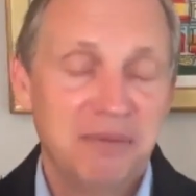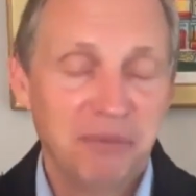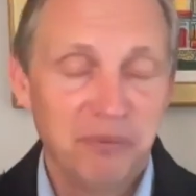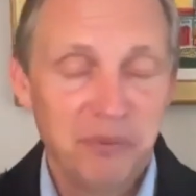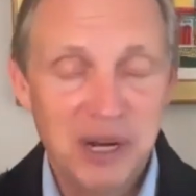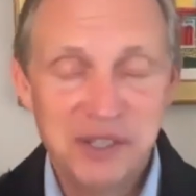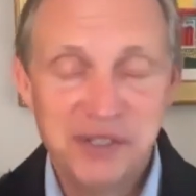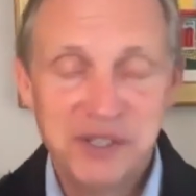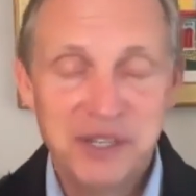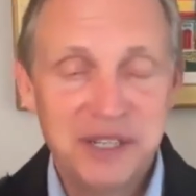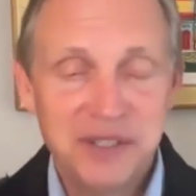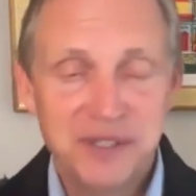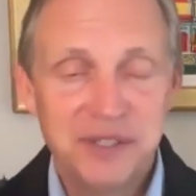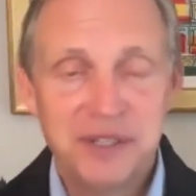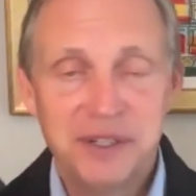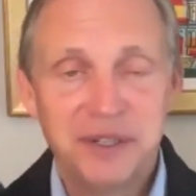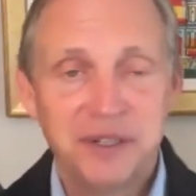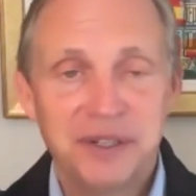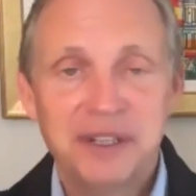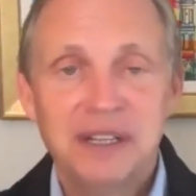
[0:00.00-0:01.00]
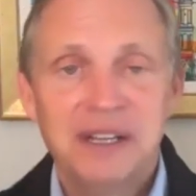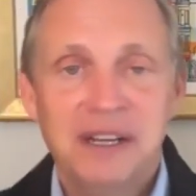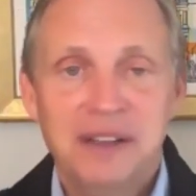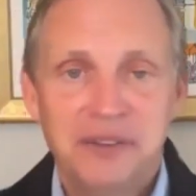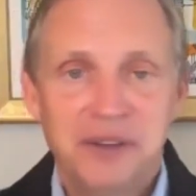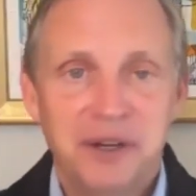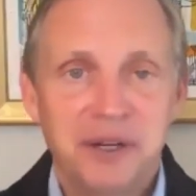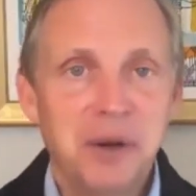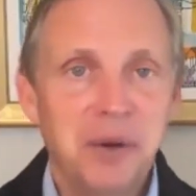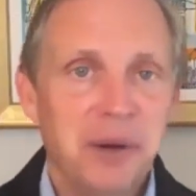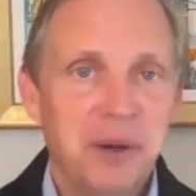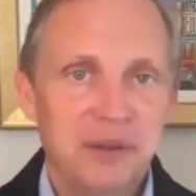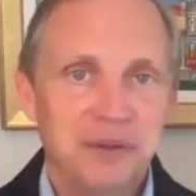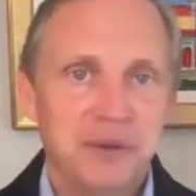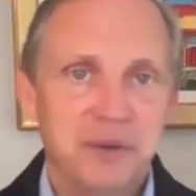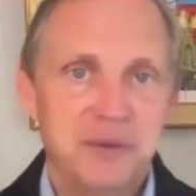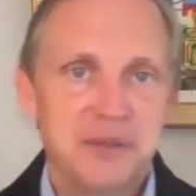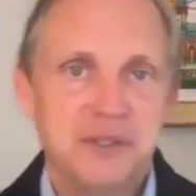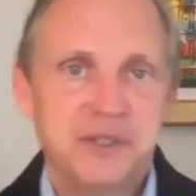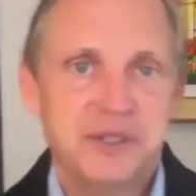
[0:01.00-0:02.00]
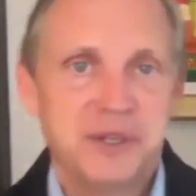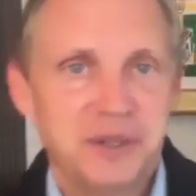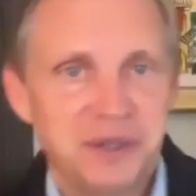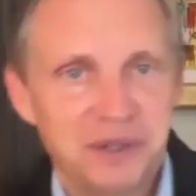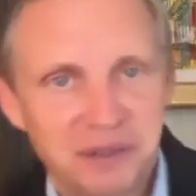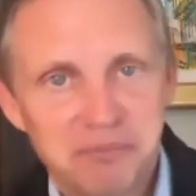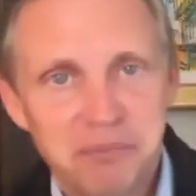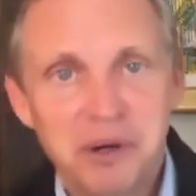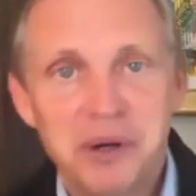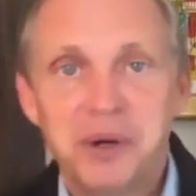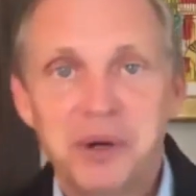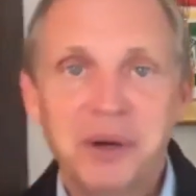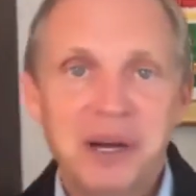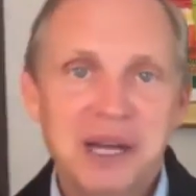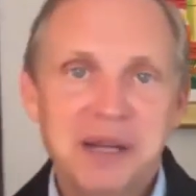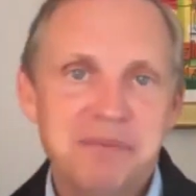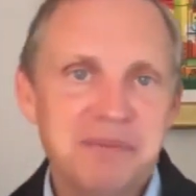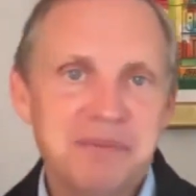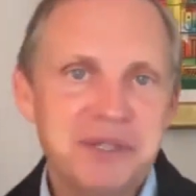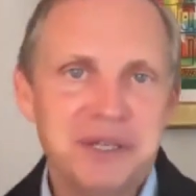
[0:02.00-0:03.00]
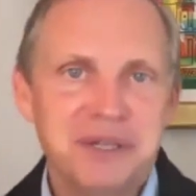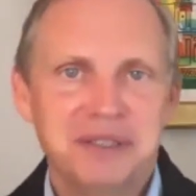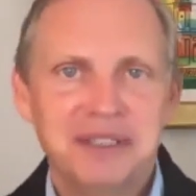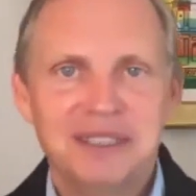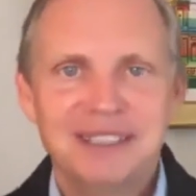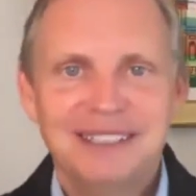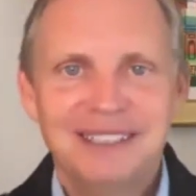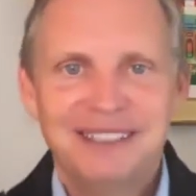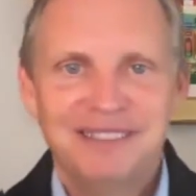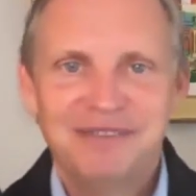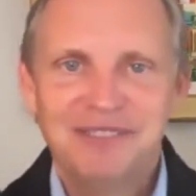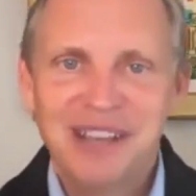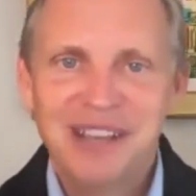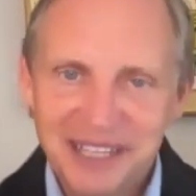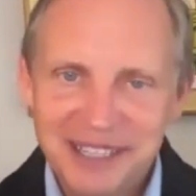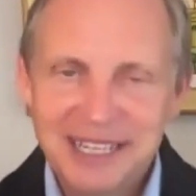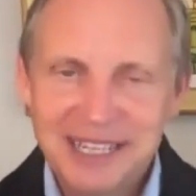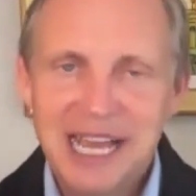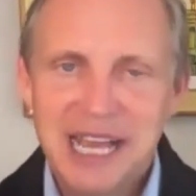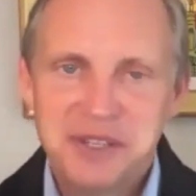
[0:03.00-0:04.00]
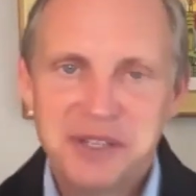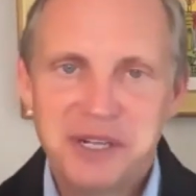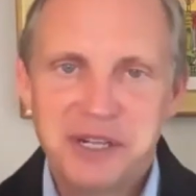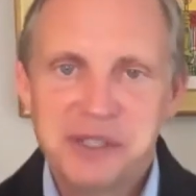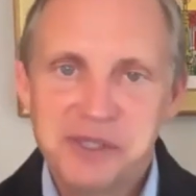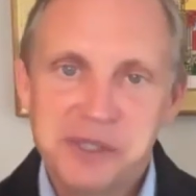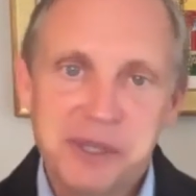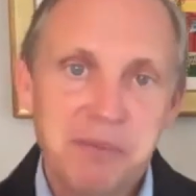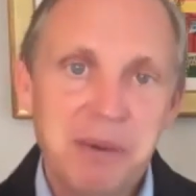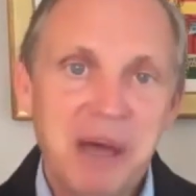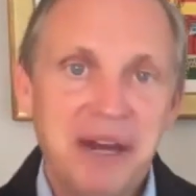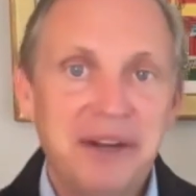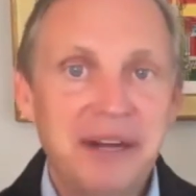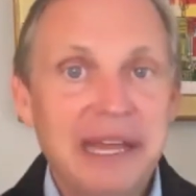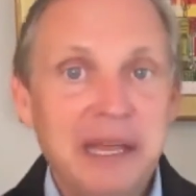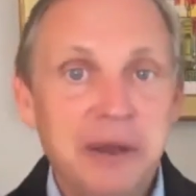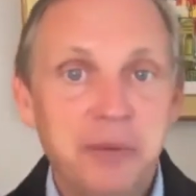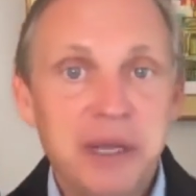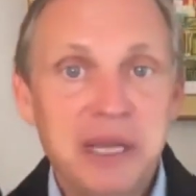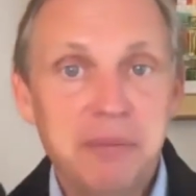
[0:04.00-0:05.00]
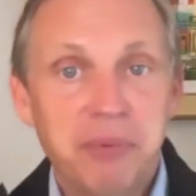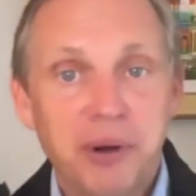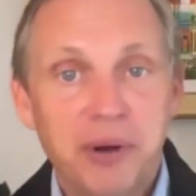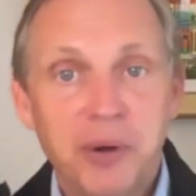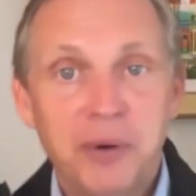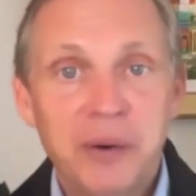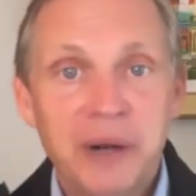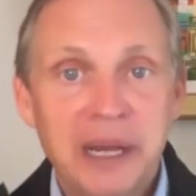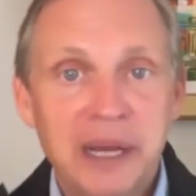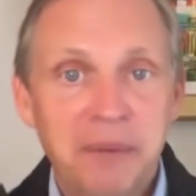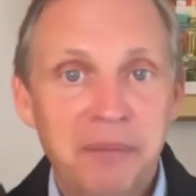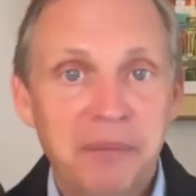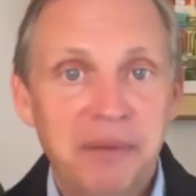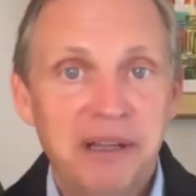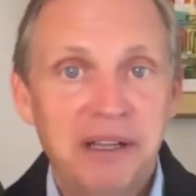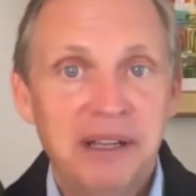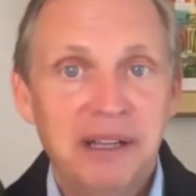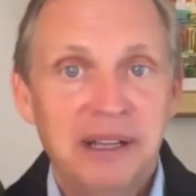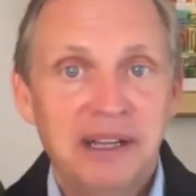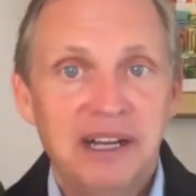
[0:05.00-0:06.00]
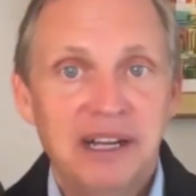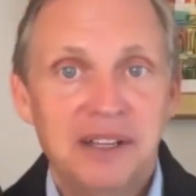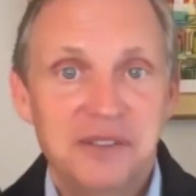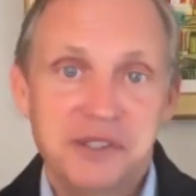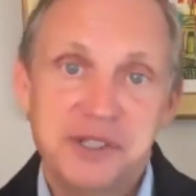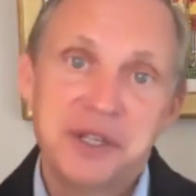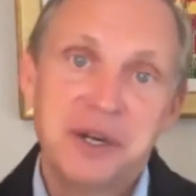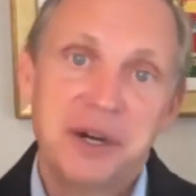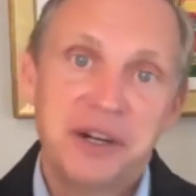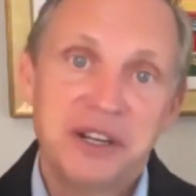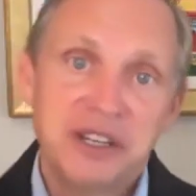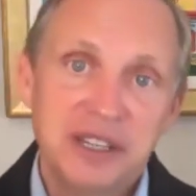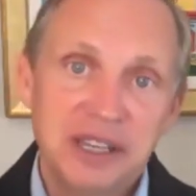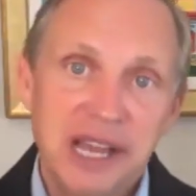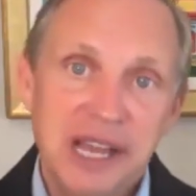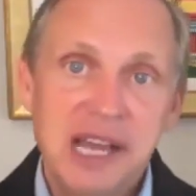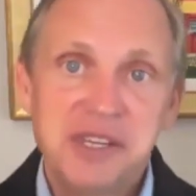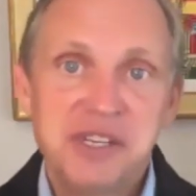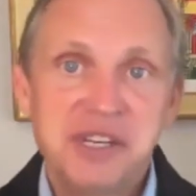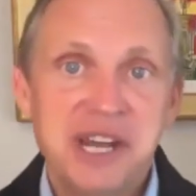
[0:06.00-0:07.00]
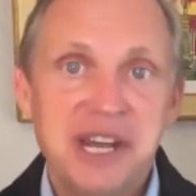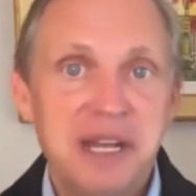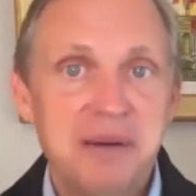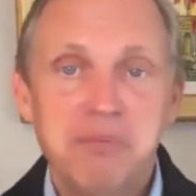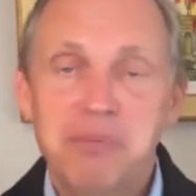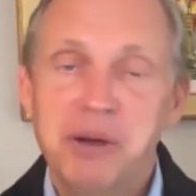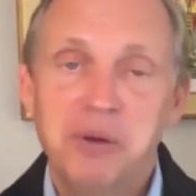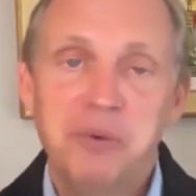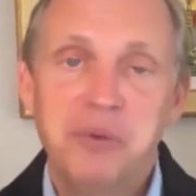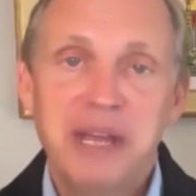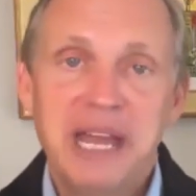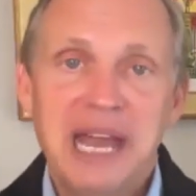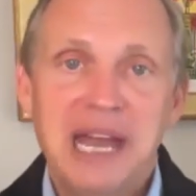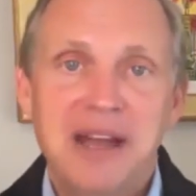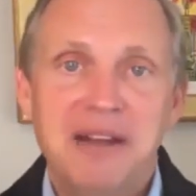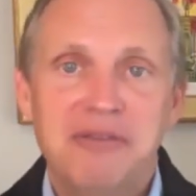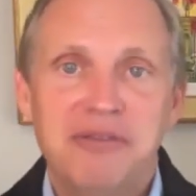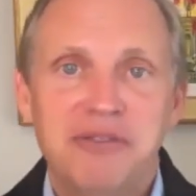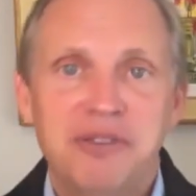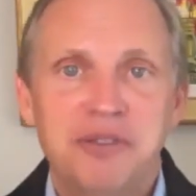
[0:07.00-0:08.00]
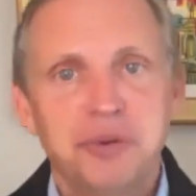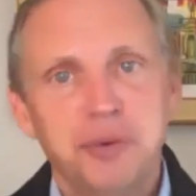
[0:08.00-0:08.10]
residents that are going through the CERT program. So fantastic. It's about an 8-week program. It started last night, but we have